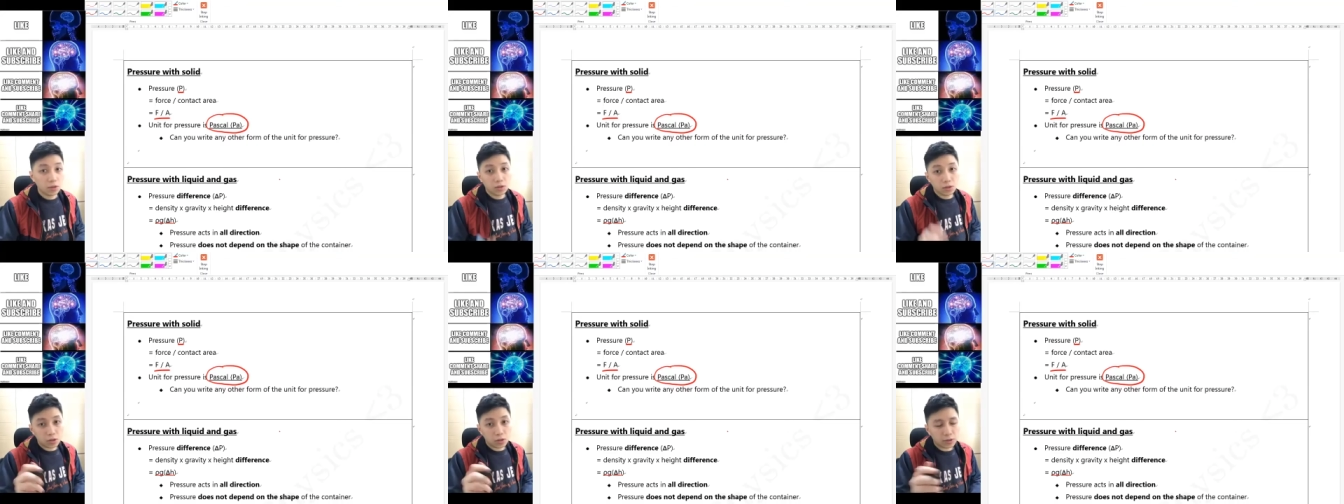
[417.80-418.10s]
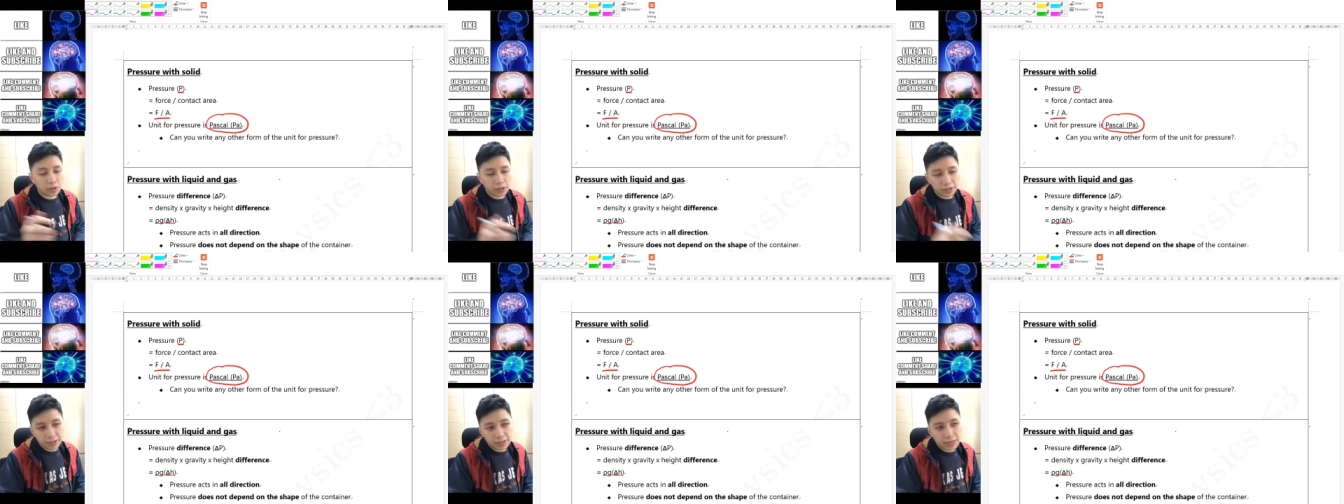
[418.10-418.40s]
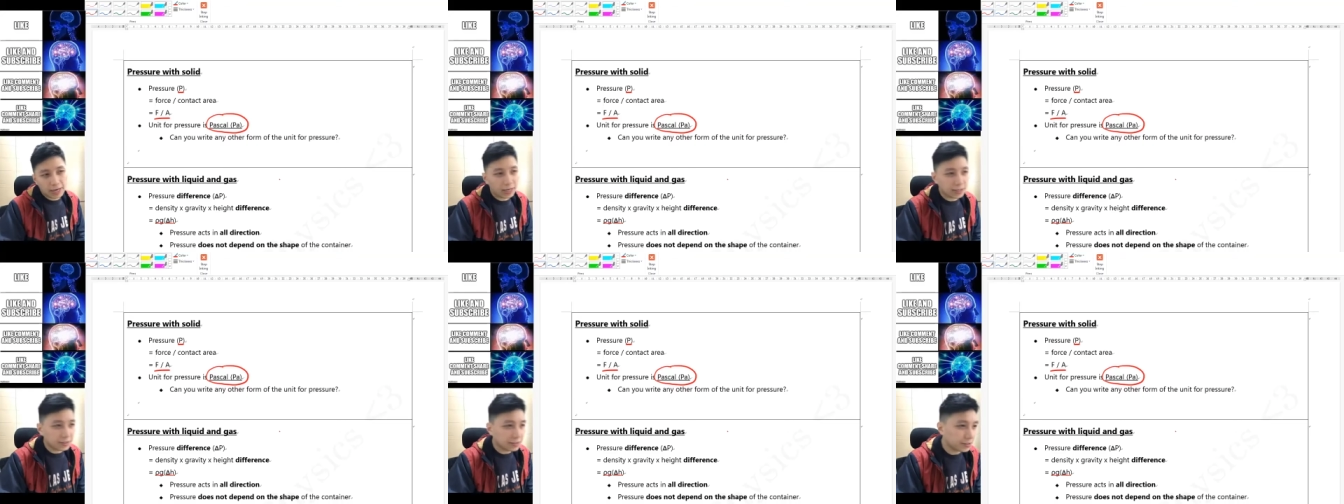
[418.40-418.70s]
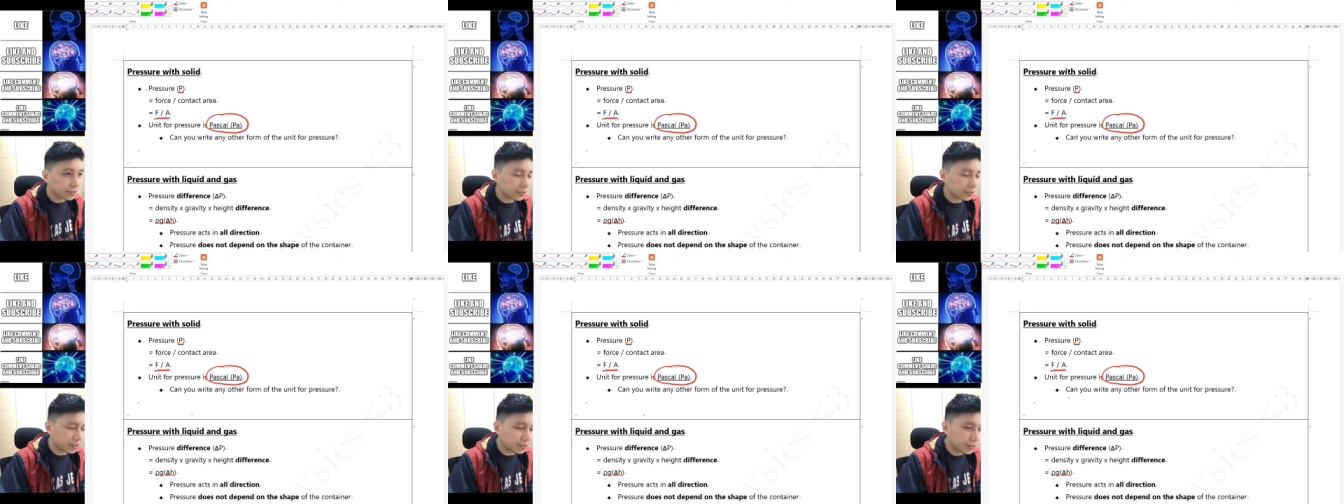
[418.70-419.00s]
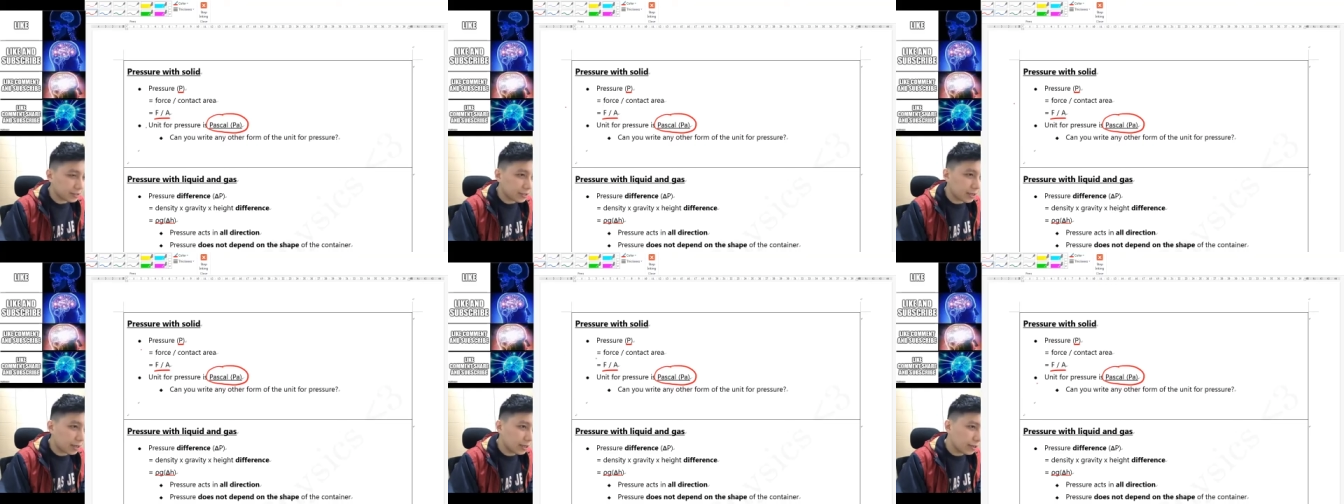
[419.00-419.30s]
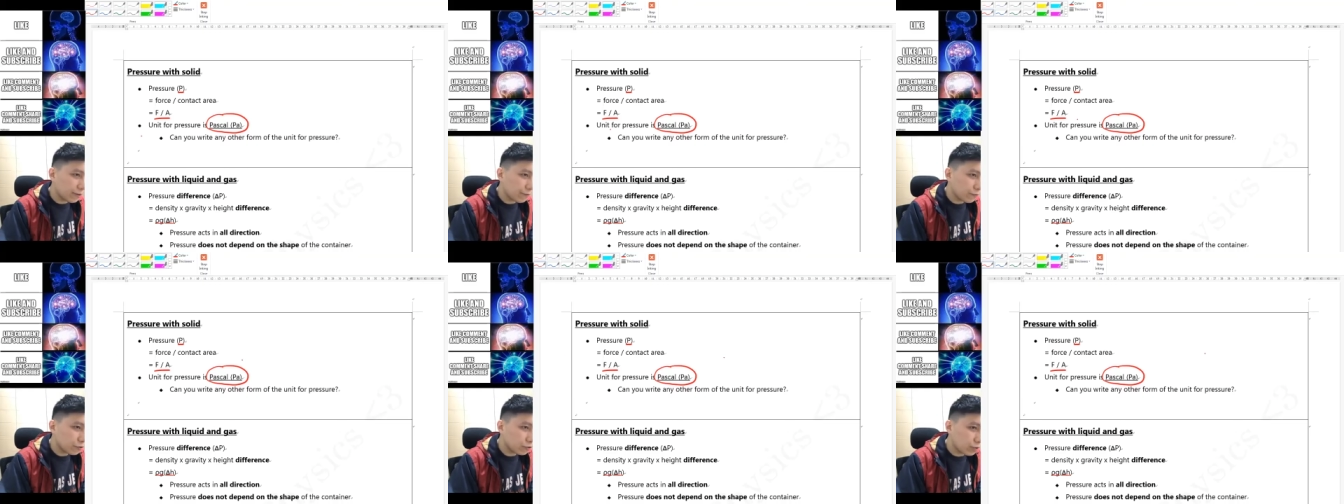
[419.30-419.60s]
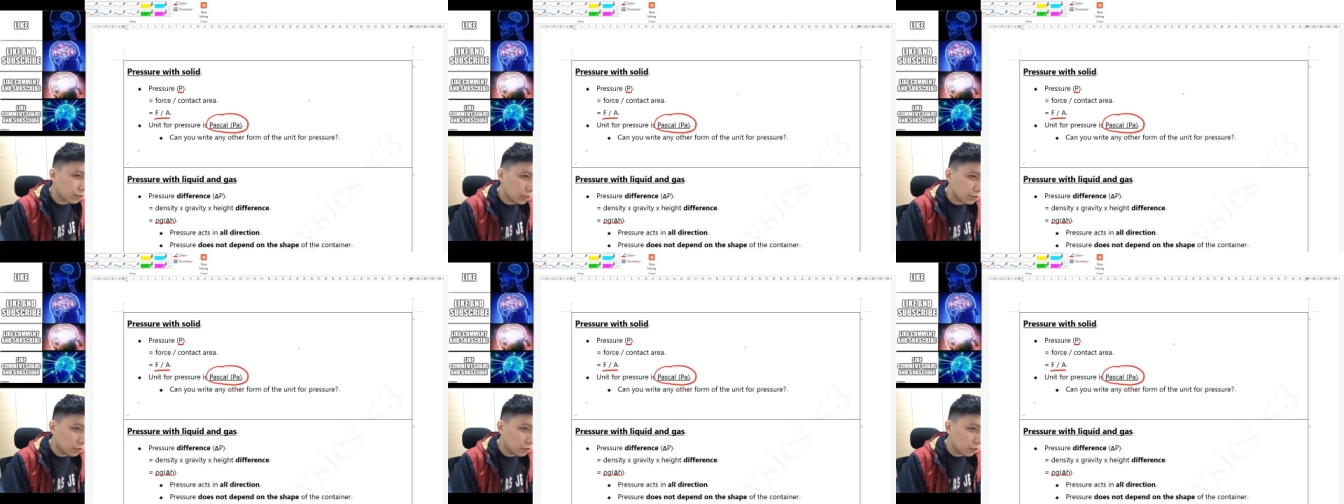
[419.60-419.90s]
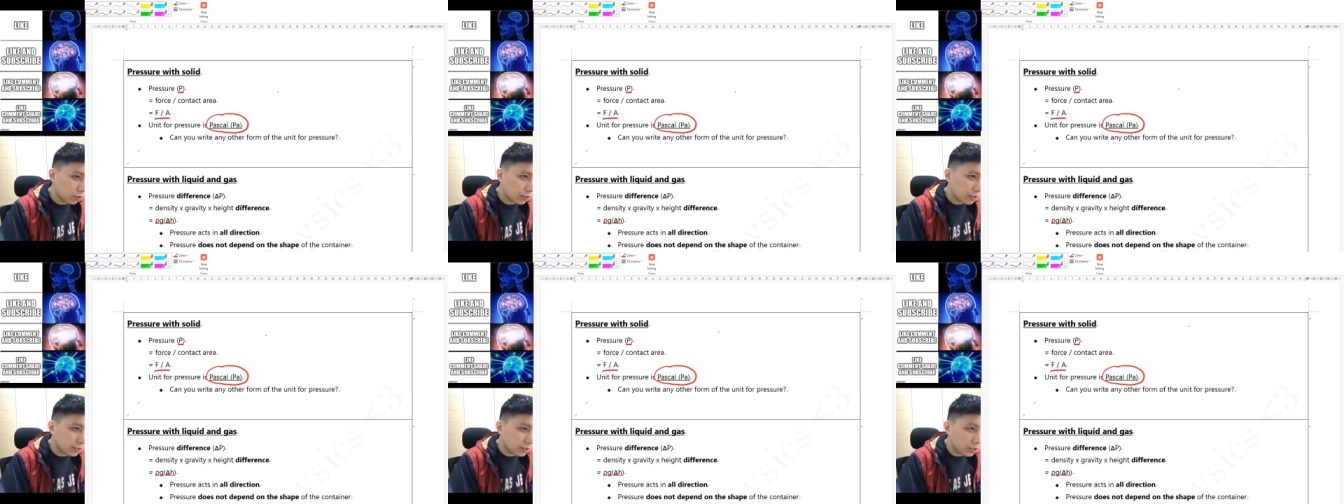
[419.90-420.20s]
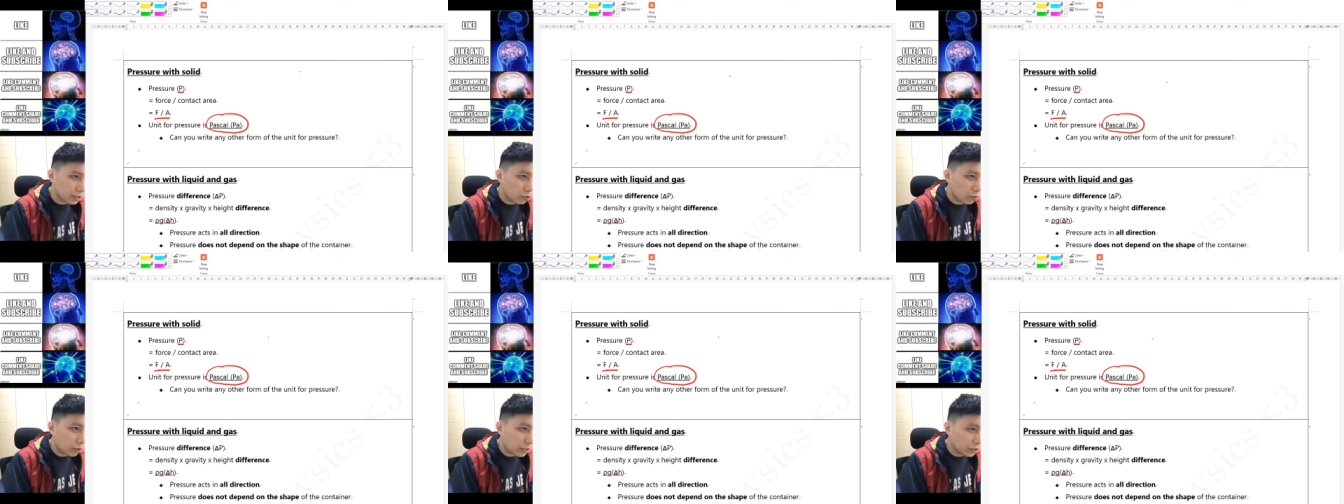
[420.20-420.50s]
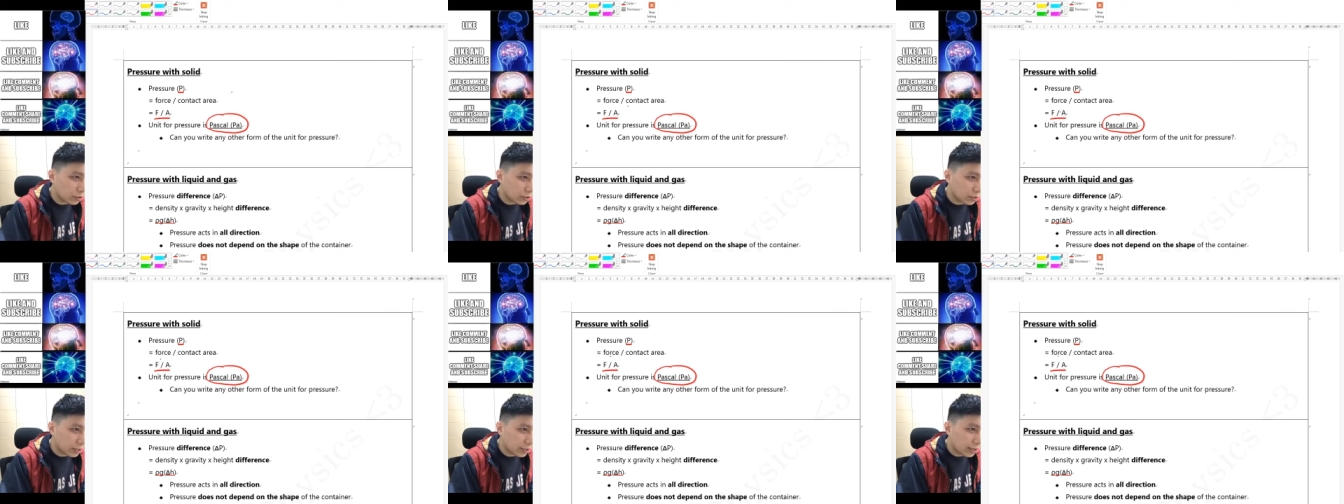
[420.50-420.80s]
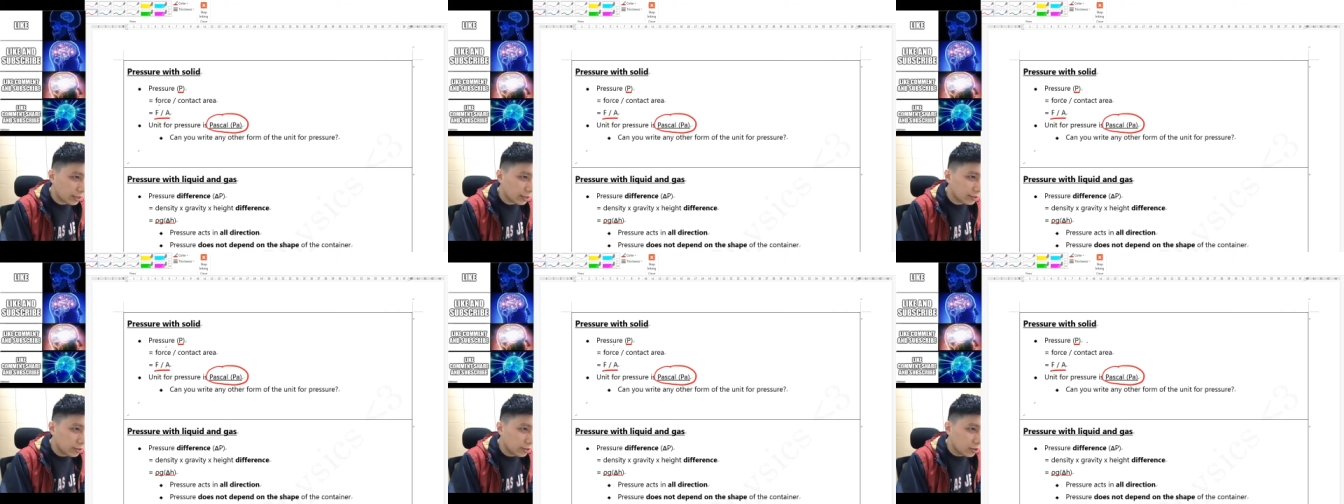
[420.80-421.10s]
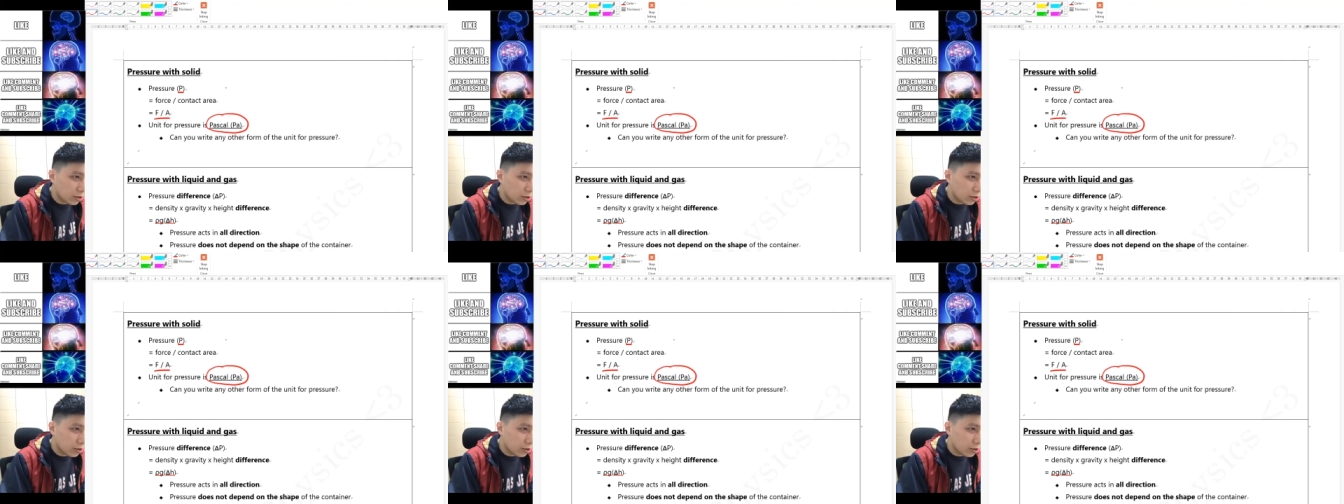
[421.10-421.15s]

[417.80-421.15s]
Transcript: Alright, the answer is that if you try to look at the equation again,